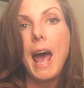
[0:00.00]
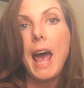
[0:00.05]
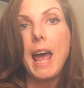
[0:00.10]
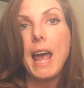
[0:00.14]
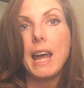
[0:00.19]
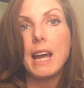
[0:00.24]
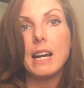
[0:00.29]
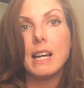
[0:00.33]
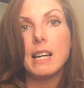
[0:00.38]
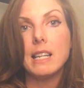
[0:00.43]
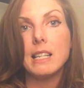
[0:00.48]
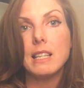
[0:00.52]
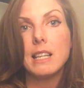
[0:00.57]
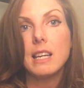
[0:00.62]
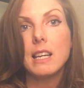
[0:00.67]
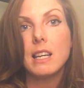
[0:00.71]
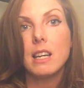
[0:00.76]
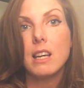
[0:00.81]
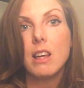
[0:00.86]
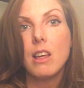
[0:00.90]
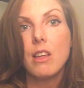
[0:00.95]
And
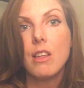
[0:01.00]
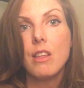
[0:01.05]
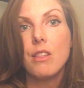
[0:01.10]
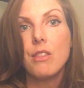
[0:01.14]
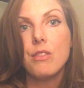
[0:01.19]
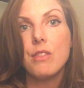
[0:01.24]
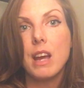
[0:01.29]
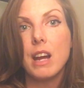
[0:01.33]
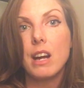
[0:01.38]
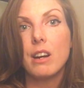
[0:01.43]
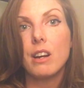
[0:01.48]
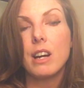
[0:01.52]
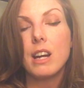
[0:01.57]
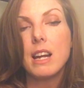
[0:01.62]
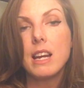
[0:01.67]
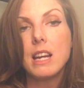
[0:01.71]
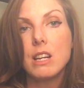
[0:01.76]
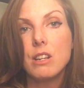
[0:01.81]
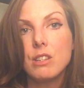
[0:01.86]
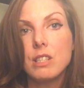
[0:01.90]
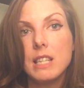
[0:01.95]
they're
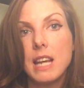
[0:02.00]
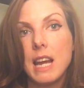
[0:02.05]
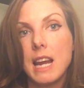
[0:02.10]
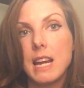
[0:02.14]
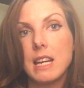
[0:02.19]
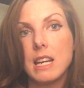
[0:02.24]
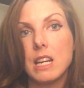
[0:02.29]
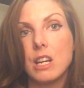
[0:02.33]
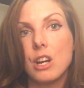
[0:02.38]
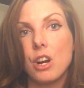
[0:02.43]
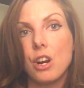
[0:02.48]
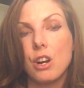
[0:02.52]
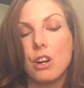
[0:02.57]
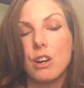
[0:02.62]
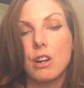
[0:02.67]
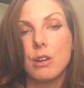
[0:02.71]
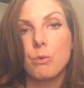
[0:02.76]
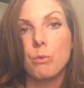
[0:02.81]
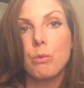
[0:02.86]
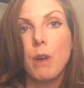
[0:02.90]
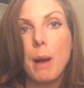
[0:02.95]
irritating her
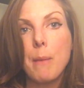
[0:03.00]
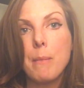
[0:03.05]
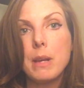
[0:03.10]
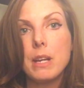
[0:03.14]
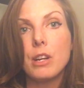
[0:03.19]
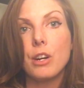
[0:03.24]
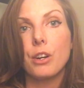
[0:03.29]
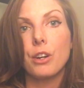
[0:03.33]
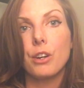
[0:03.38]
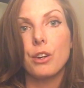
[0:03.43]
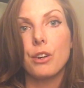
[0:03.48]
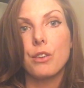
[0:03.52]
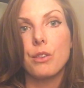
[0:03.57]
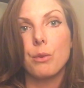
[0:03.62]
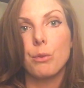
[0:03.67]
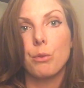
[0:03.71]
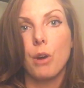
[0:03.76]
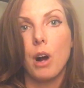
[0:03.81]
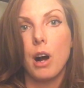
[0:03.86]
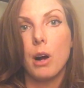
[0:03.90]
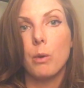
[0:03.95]
and rubbing her the
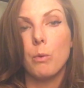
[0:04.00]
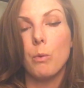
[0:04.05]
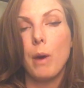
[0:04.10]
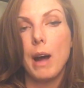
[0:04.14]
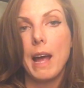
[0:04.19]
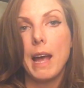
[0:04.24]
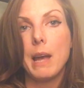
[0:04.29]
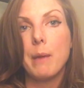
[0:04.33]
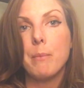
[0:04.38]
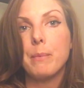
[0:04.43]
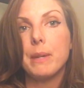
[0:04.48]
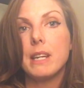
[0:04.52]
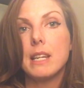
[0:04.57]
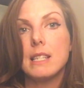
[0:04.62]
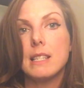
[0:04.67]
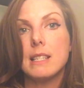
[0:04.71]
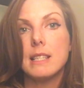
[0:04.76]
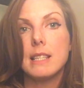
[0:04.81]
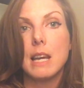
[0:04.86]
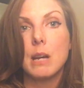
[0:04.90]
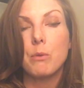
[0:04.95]
wrong way
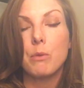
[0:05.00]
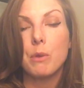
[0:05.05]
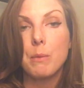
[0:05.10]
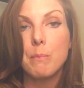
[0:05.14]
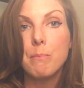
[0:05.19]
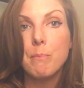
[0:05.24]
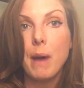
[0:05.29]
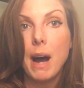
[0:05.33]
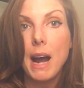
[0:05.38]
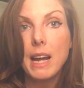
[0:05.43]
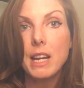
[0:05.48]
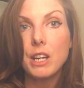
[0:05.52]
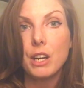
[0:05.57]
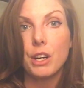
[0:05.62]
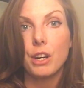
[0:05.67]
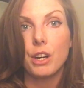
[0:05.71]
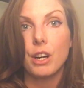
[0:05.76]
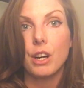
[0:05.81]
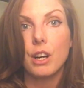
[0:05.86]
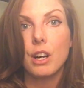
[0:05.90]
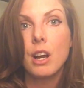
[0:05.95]
because they remind
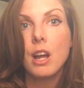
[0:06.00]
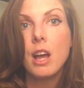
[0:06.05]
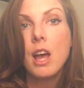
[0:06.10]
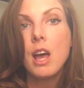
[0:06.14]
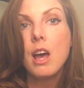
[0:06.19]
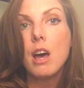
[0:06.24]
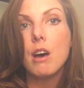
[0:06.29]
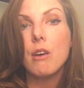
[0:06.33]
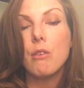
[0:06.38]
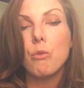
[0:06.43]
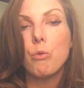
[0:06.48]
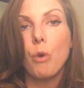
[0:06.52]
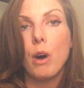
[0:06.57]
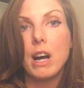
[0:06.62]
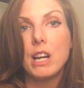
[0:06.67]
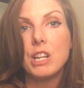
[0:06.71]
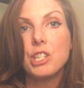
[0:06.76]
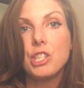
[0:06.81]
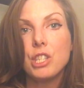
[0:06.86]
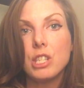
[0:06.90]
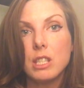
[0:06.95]
her of
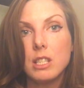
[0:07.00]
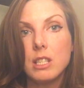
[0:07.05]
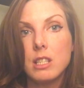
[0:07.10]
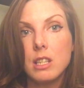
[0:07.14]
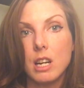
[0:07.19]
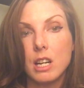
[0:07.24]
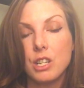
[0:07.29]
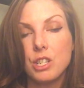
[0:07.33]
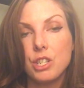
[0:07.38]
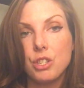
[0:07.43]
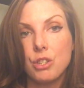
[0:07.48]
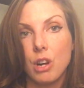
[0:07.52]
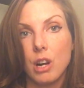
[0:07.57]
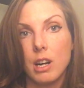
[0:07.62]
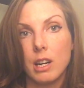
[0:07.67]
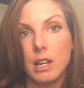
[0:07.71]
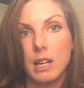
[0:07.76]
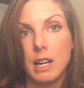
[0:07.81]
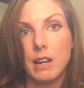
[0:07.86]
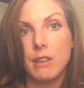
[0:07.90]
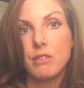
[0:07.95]
what she's not
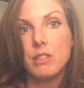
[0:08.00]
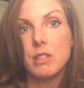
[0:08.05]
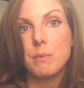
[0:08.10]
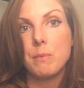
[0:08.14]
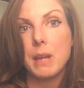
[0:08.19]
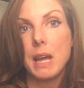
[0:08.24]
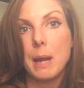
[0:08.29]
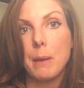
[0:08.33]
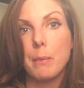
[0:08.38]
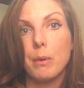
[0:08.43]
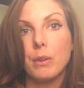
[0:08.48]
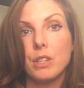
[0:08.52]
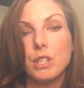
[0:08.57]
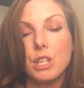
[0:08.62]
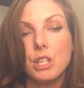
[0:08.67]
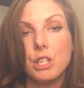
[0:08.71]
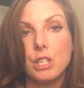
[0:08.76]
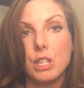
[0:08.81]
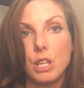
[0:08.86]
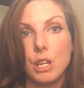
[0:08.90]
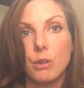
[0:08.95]
strong enough to be able to
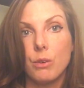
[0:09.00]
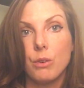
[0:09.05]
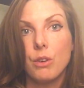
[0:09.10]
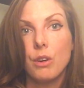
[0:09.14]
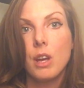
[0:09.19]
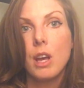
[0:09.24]
do.